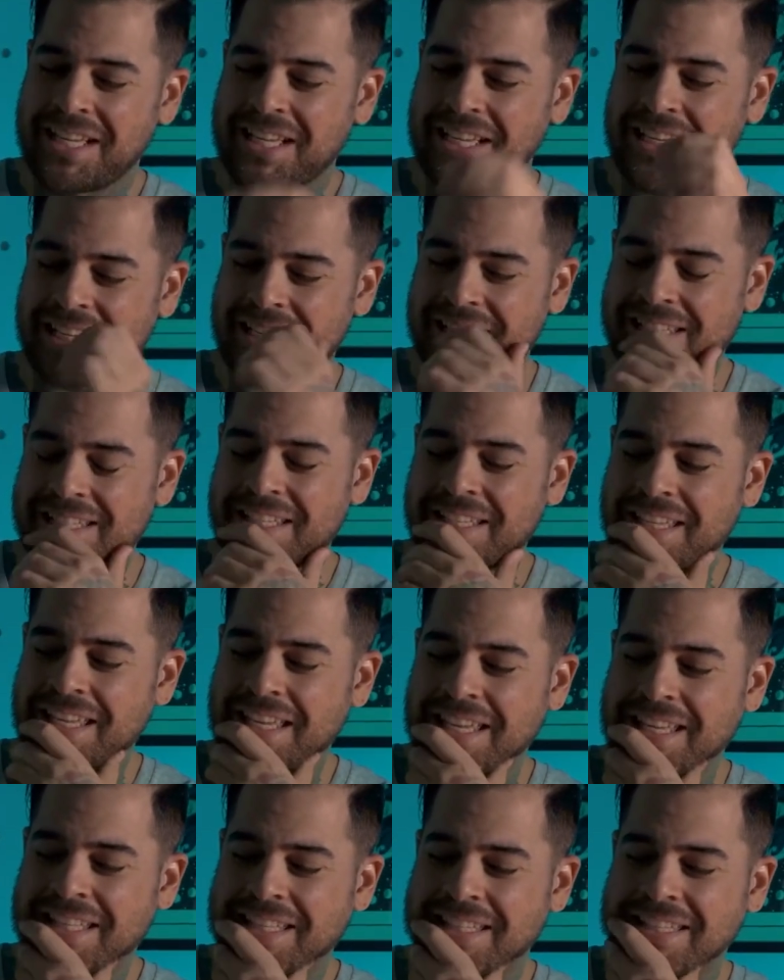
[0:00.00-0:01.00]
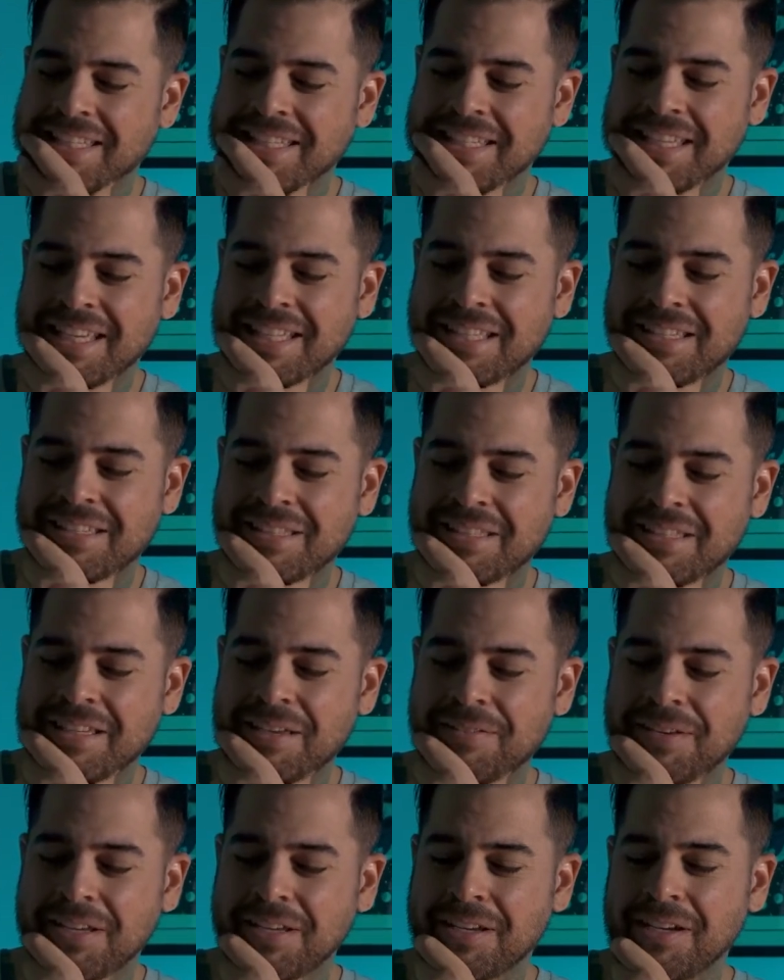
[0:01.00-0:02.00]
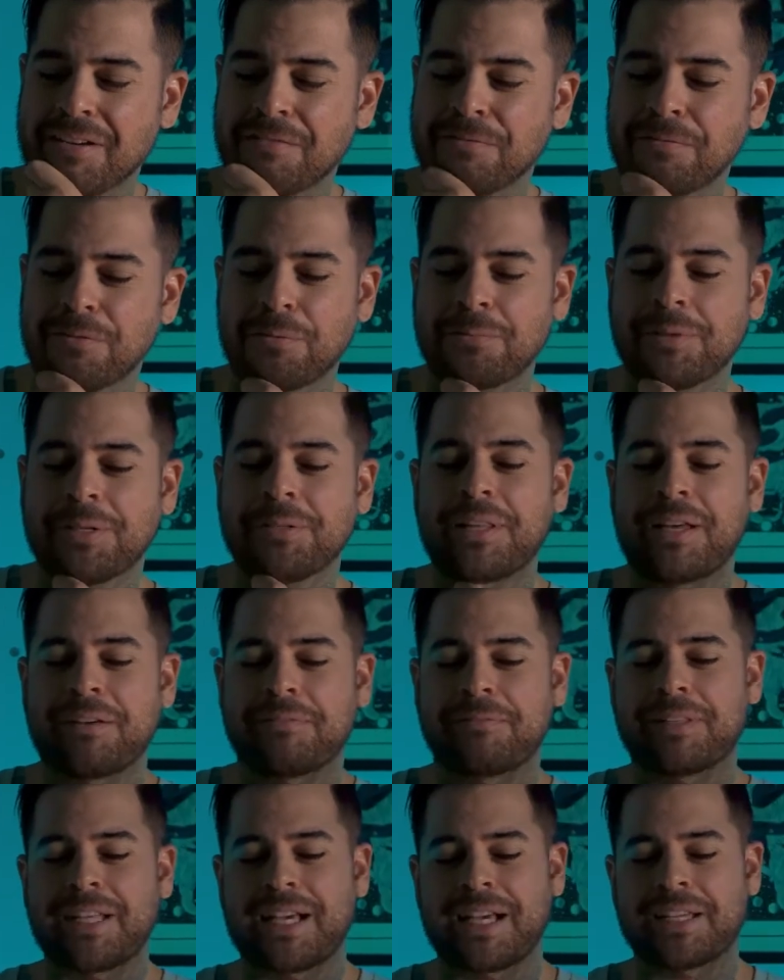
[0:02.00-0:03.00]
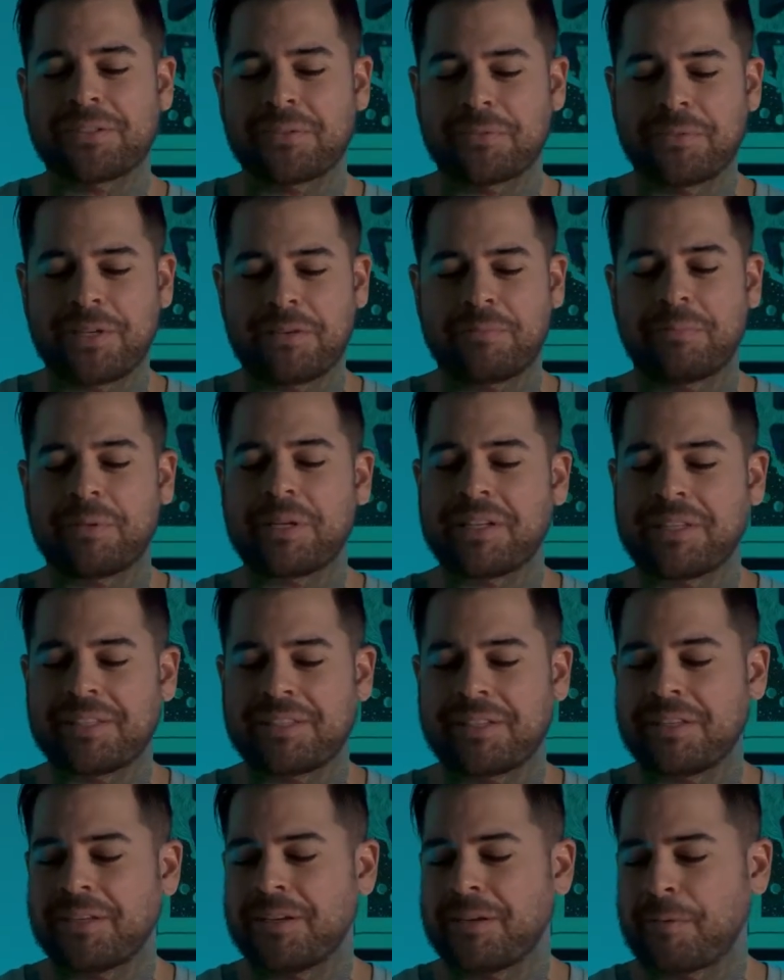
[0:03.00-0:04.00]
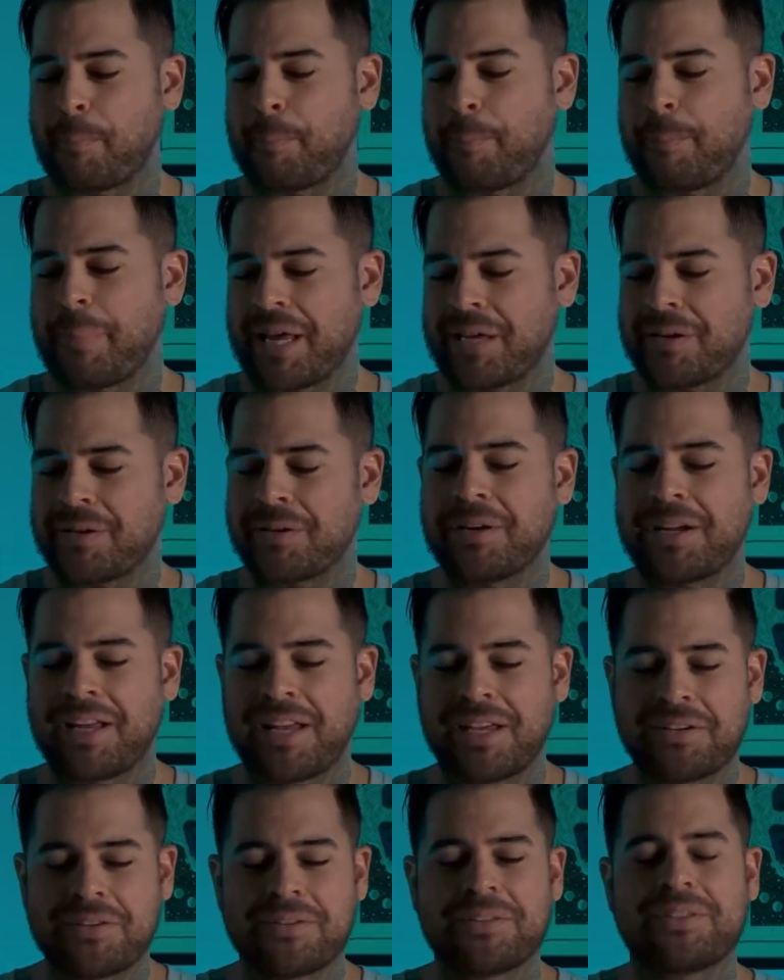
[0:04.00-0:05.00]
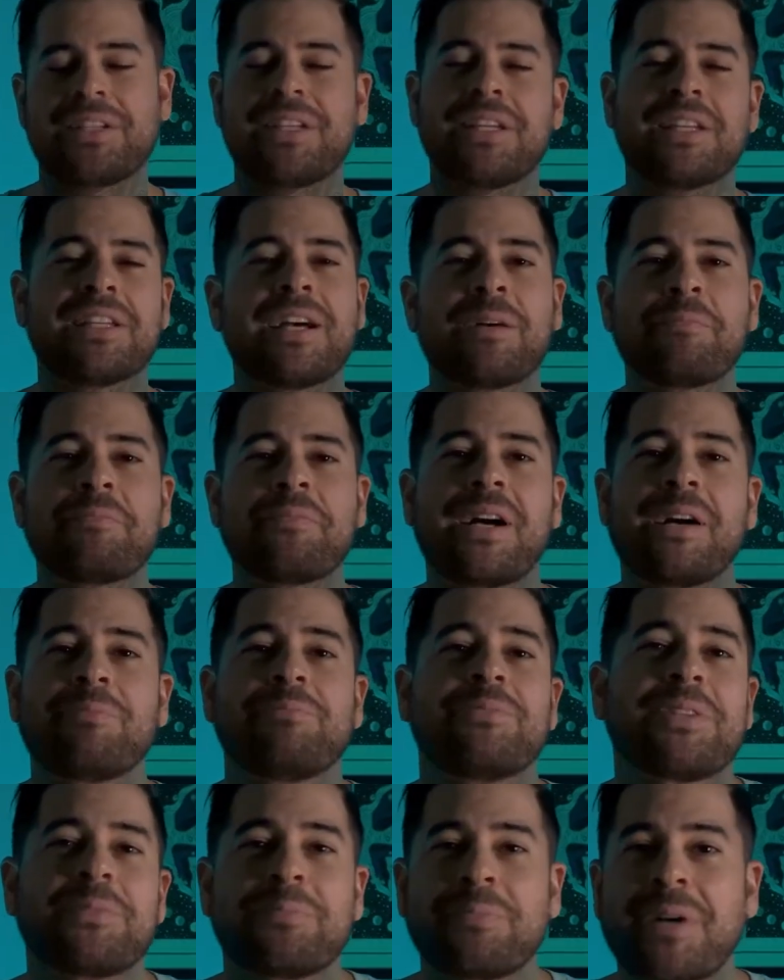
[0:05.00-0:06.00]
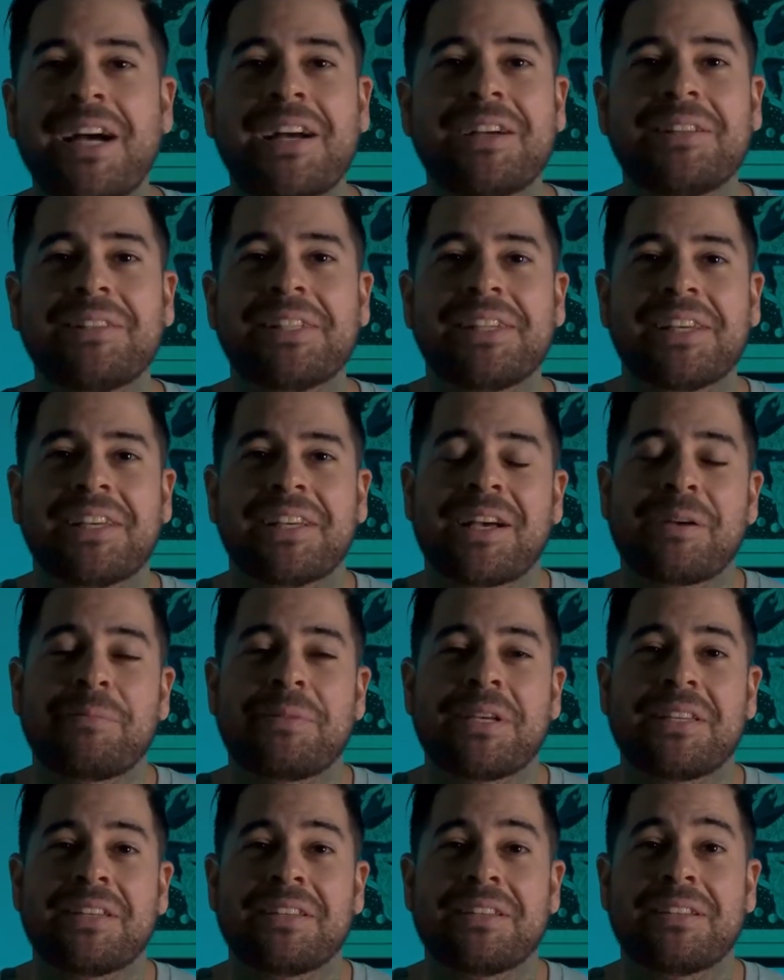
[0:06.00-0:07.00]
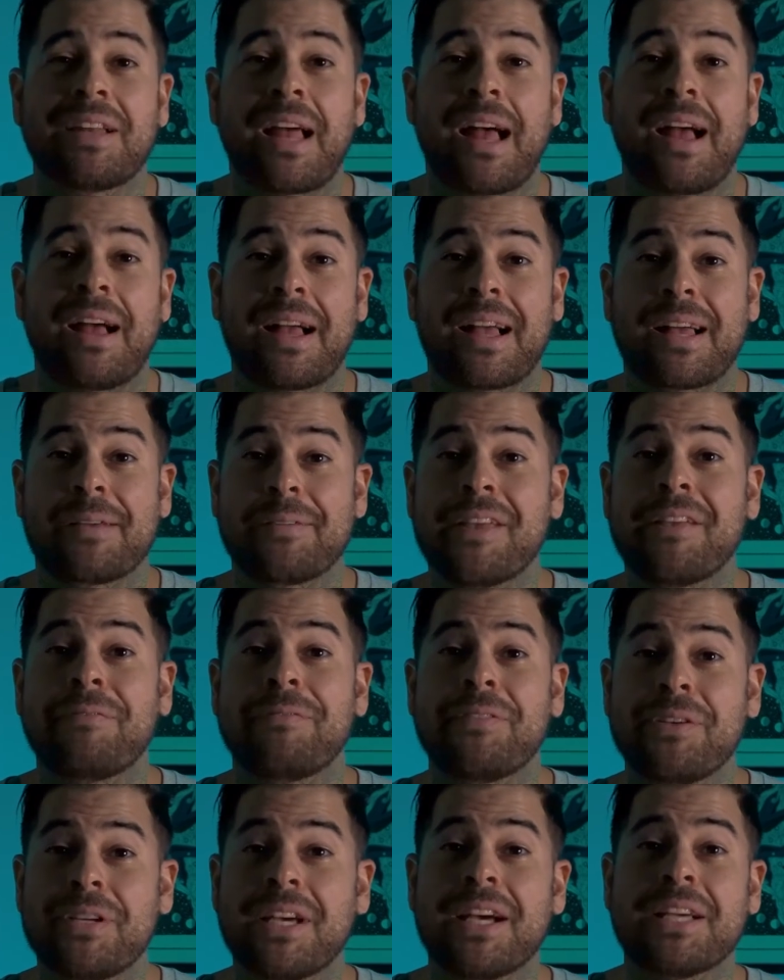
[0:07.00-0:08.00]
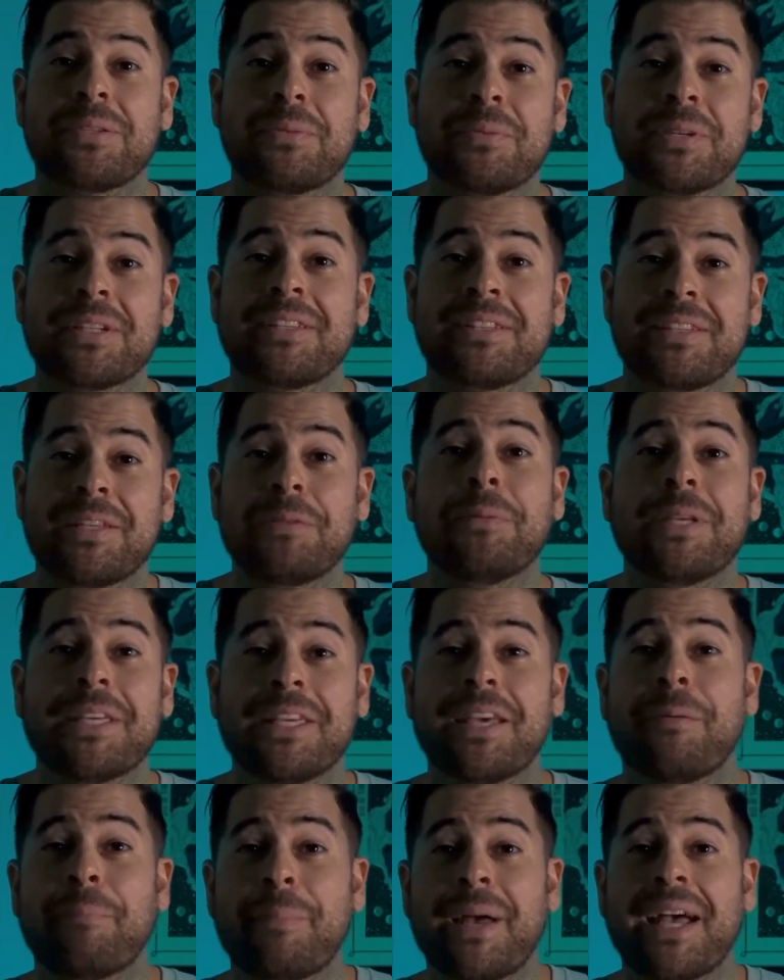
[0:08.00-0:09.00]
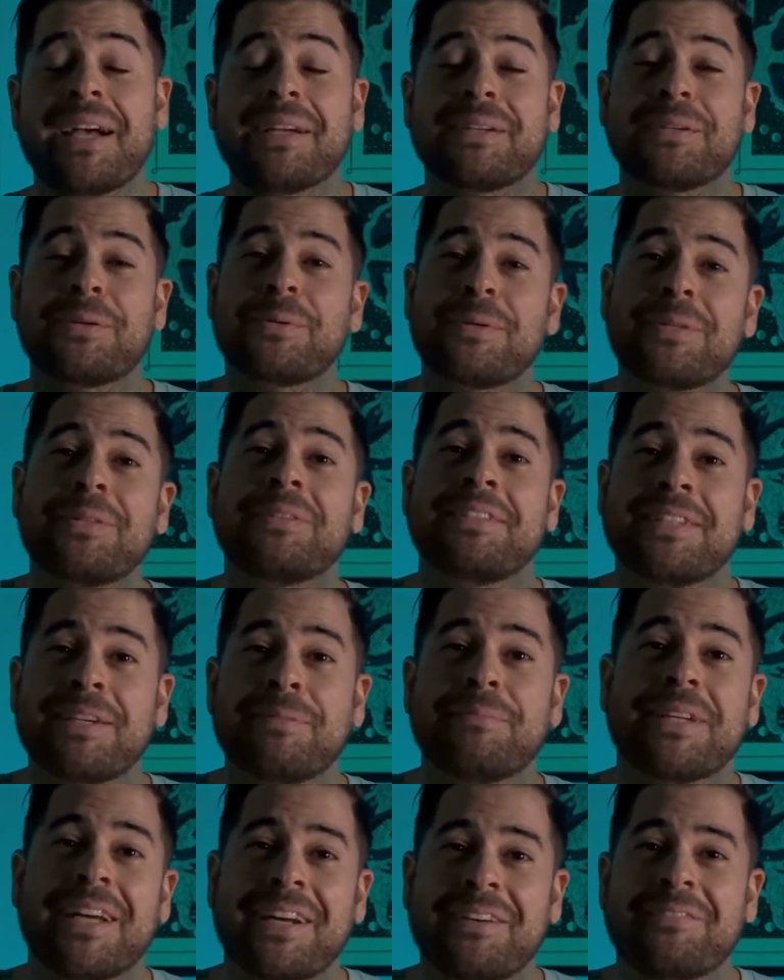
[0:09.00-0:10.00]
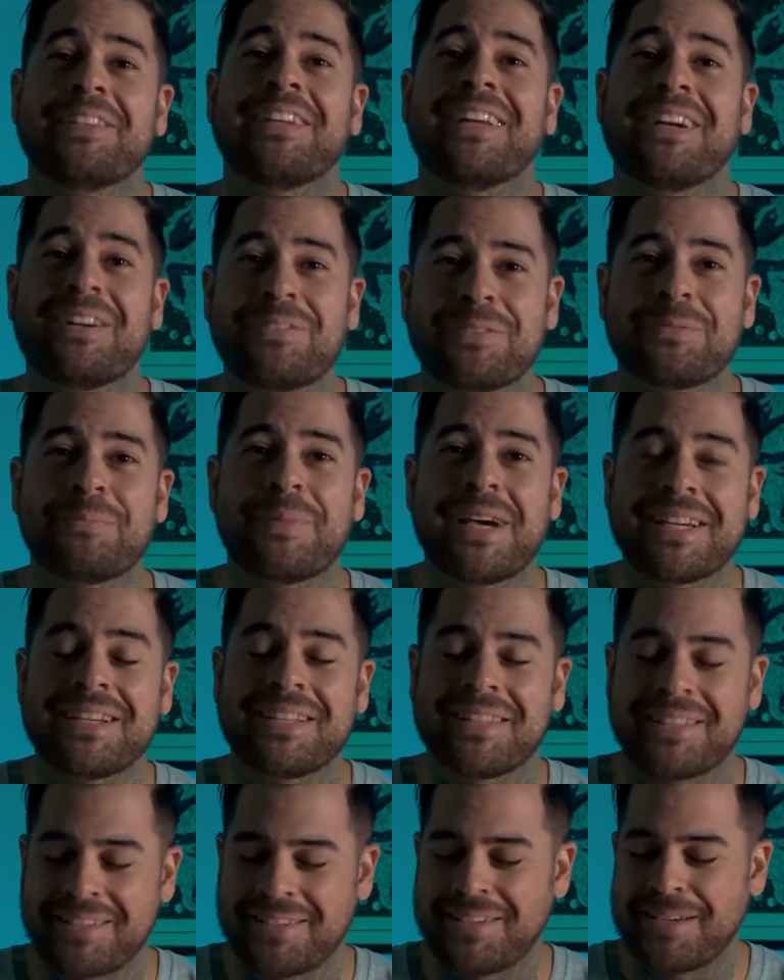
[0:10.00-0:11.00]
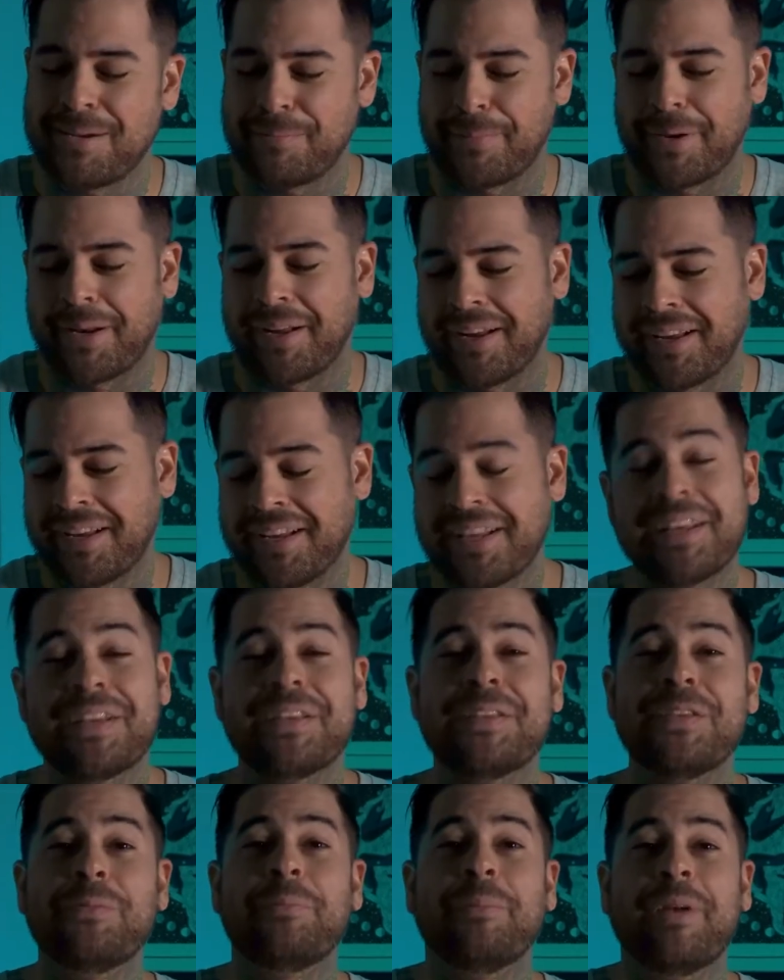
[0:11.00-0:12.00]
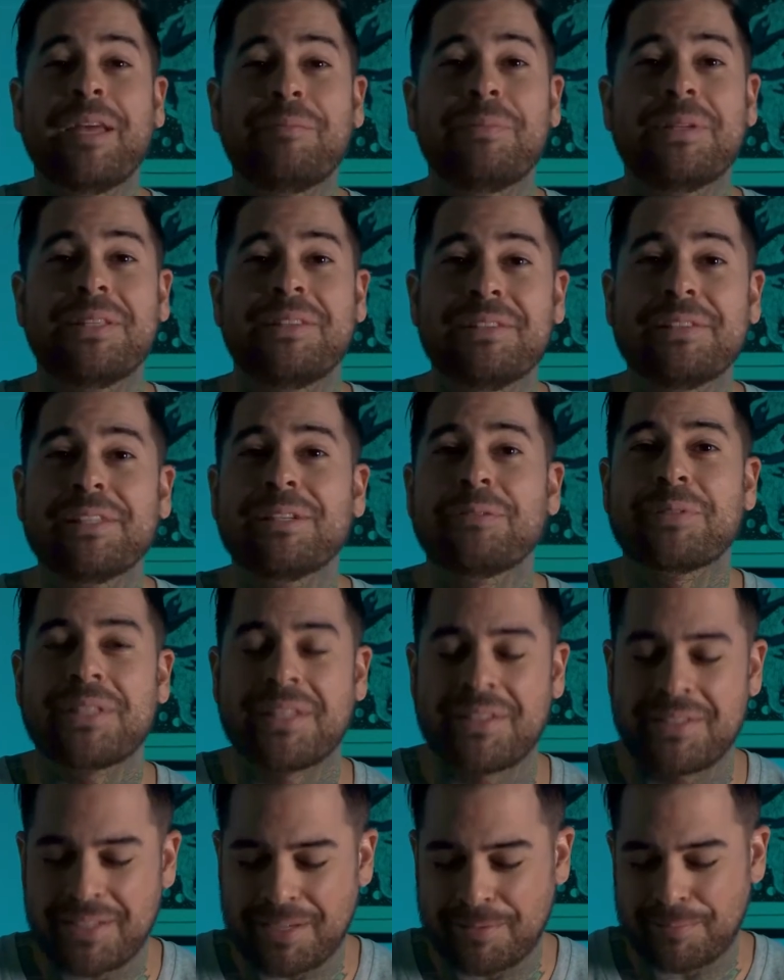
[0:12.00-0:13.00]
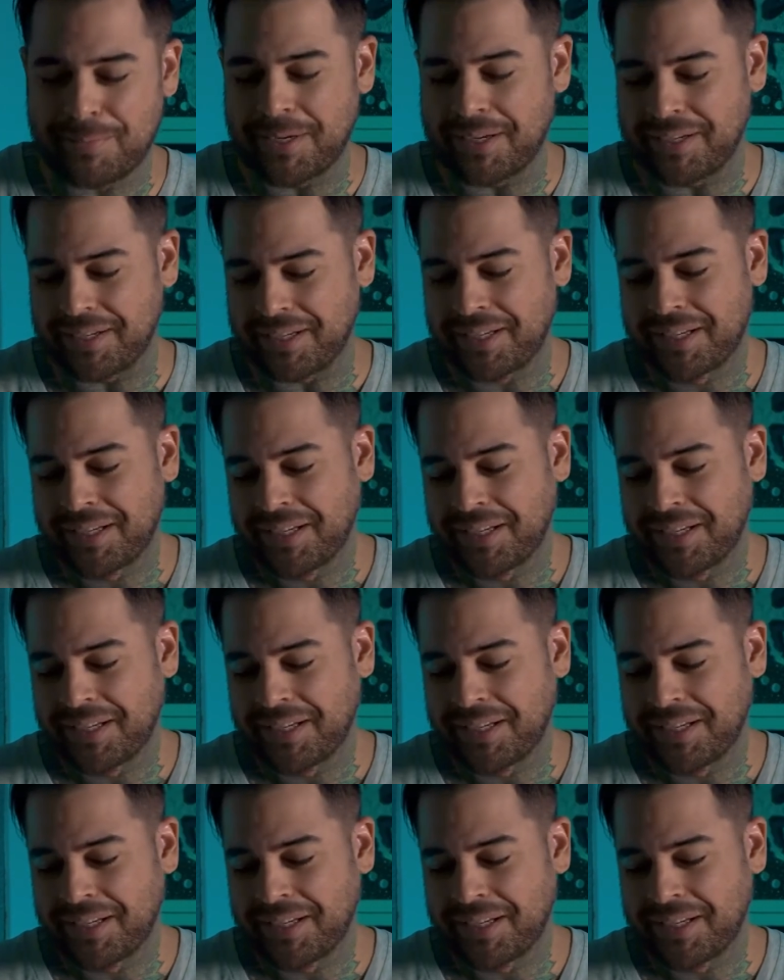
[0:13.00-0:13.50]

because it's leaving off where we left last week, but it's in a better energy, and I'm smiling. I mean, if you guys want to see me get mad, go to the Gemini read. I was mad at the Gemini. You may be dealing with a Gemini.